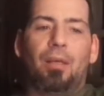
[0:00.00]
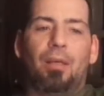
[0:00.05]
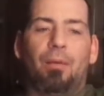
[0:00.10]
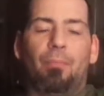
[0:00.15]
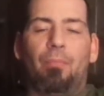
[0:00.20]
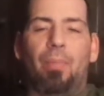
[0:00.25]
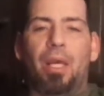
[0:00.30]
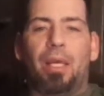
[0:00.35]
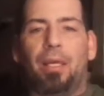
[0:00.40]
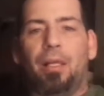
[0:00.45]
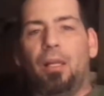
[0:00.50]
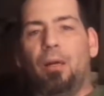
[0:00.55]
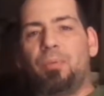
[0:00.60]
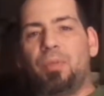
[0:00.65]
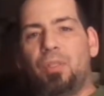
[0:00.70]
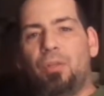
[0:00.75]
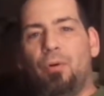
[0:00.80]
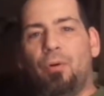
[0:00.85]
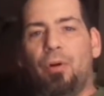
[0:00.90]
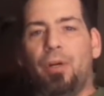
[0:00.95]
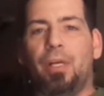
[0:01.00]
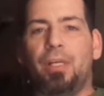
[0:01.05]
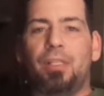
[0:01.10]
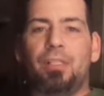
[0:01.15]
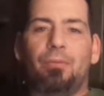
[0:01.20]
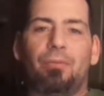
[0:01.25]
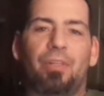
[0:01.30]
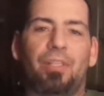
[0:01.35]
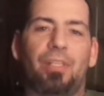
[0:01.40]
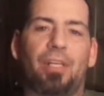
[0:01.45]
making up stories,
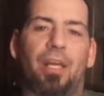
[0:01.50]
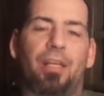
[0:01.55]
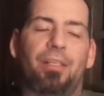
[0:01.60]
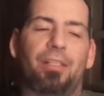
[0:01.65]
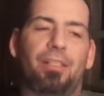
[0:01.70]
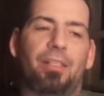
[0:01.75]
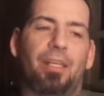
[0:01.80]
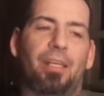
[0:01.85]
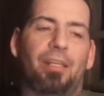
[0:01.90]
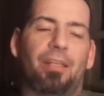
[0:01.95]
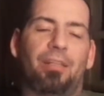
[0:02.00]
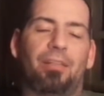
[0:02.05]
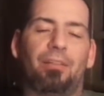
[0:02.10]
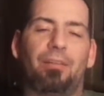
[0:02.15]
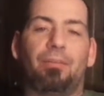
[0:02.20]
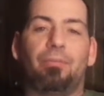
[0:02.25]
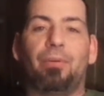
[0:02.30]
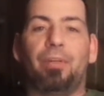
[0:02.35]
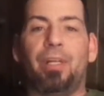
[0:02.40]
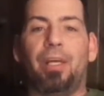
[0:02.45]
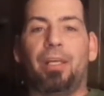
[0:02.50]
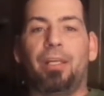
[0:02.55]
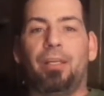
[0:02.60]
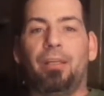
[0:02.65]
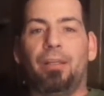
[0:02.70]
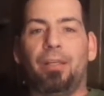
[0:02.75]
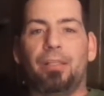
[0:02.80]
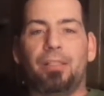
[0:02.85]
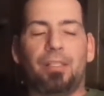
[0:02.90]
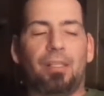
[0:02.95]
which I just think is
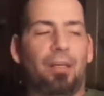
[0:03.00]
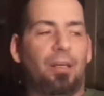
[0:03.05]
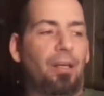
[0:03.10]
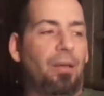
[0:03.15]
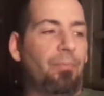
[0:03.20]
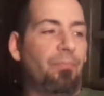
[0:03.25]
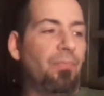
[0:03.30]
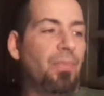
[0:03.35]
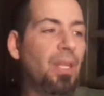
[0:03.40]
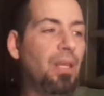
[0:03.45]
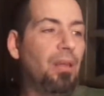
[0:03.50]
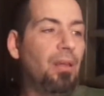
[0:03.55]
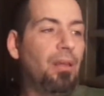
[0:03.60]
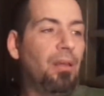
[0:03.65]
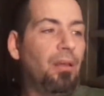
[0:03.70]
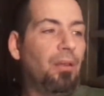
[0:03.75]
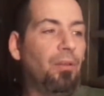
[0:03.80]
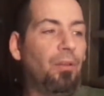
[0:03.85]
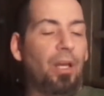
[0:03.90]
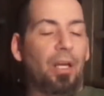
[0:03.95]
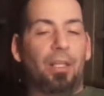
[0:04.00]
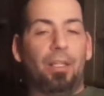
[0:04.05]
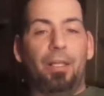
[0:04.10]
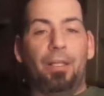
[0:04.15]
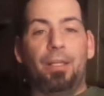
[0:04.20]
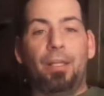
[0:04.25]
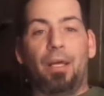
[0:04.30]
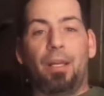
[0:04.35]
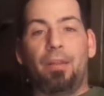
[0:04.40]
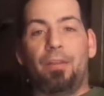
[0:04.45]
ridiculous. Luckily,
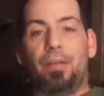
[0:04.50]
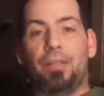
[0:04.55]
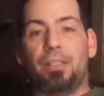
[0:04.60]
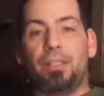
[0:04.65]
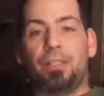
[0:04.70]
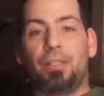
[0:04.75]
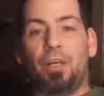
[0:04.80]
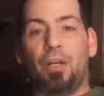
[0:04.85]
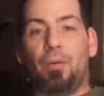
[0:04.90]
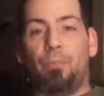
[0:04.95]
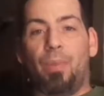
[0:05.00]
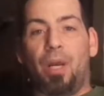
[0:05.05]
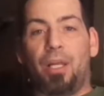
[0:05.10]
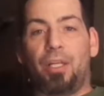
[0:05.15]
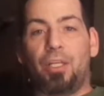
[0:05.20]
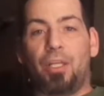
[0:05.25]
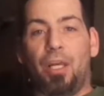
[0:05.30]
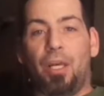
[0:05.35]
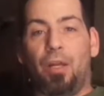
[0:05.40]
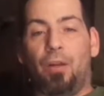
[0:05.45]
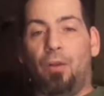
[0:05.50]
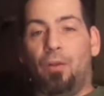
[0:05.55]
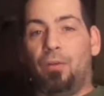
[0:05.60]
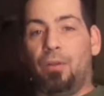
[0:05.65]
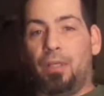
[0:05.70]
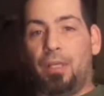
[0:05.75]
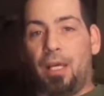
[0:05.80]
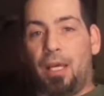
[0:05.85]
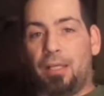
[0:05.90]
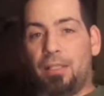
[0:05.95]
none of this has hurt my channel.
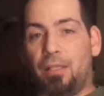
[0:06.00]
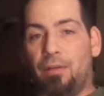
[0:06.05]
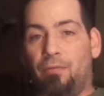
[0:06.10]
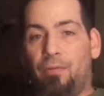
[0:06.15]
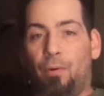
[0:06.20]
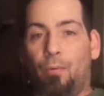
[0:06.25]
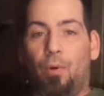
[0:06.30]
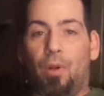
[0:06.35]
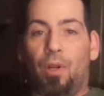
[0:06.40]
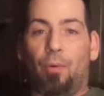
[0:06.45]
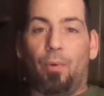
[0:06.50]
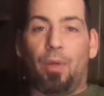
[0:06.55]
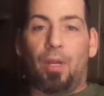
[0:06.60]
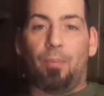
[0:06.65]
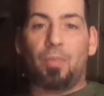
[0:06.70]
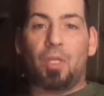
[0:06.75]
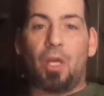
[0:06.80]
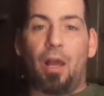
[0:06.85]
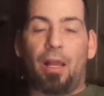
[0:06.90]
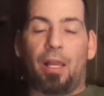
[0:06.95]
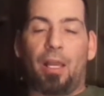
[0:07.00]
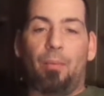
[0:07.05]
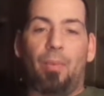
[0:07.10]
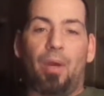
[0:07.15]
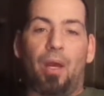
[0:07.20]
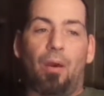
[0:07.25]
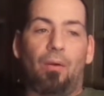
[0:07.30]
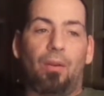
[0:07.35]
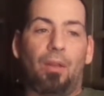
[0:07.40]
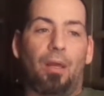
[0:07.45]
Yes, if you're wondering what I'm talking
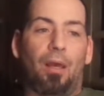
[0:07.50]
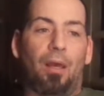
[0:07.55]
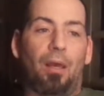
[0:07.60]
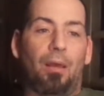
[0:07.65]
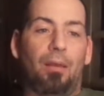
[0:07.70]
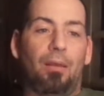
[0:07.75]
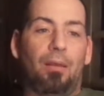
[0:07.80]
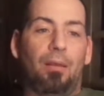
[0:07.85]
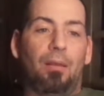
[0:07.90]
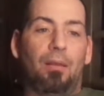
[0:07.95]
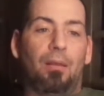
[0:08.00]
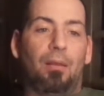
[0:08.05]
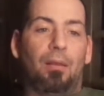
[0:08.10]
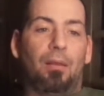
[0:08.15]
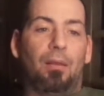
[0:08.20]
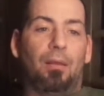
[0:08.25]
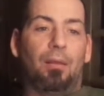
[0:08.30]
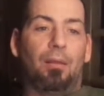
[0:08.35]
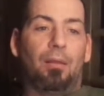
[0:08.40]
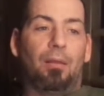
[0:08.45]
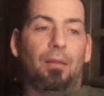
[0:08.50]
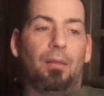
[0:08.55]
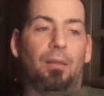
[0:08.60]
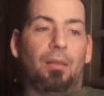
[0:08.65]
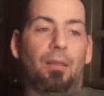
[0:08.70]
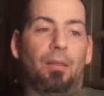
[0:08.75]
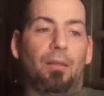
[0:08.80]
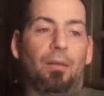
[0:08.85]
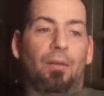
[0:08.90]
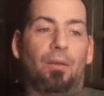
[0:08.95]
about,
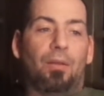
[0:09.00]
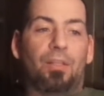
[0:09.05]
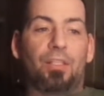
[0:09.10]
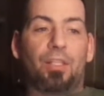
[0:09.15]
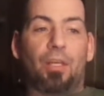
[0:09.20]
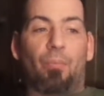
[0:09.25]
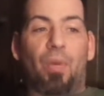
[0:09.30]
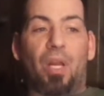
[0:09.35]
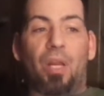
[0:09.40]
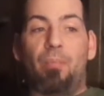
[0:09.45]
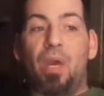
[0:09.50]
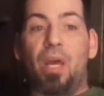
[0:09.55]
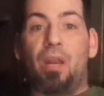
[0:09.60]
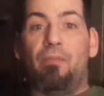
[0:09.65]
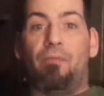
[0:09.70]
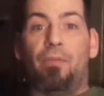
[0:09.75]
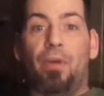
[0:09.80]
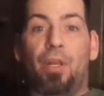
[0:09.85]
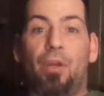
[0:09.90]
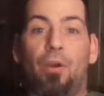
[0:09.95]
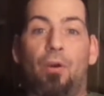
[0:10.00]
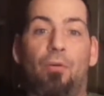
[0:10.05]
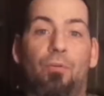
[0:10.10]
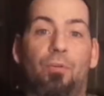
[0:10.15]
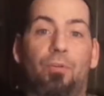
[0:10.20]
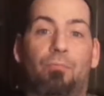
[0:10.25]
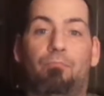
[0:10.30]
somebody made a video